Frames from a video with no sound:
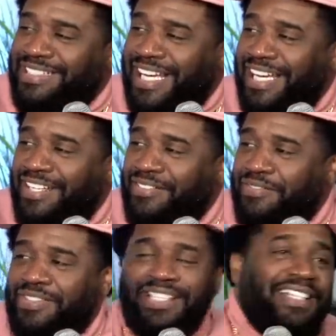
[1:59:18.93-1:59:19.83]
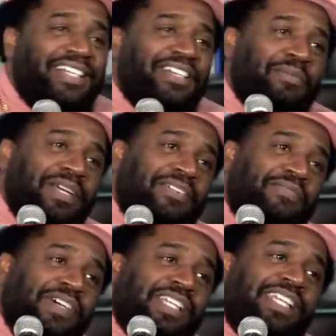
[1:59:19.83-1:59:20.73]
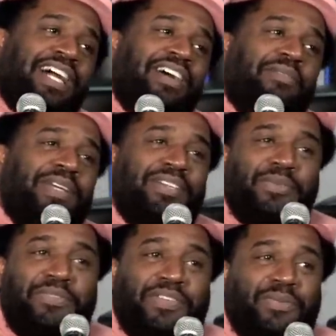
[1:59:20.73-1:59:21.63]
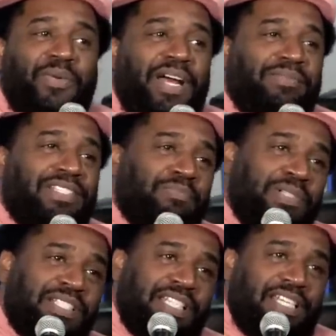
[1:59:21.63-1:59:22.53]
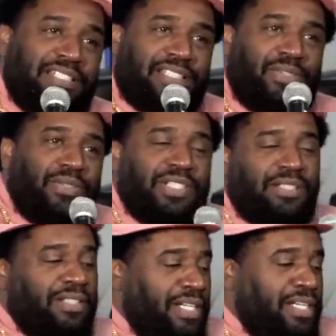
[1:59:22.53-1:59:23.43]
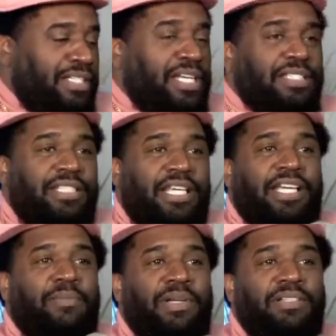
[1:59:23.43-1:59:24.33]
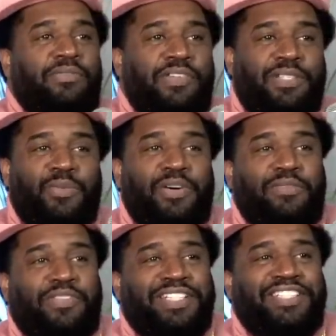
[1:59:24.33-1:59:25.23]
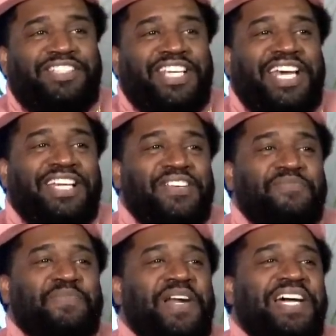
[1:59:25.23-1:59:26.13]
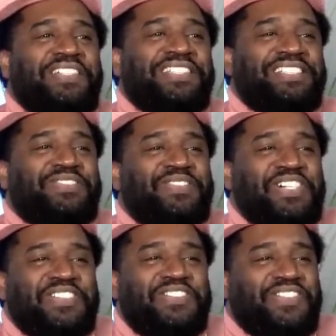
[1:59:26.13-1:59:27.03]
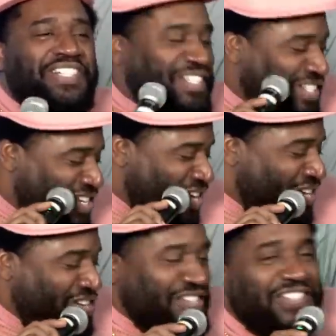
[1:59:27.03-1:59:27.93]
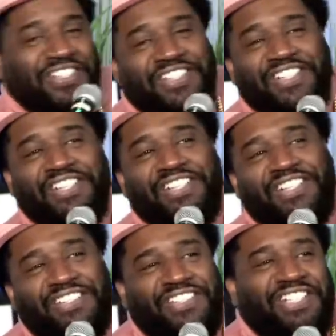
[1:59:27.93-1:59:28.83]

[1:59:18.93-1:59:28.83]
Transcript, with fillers: Thick James. Thick James. Thick James. Man, fuck y'all, man. We can wrap this pussy ass show up. Y'all see, I got my little 5150 chain. I'm proud of this motherfucker, uh-huh. dog. Yeah.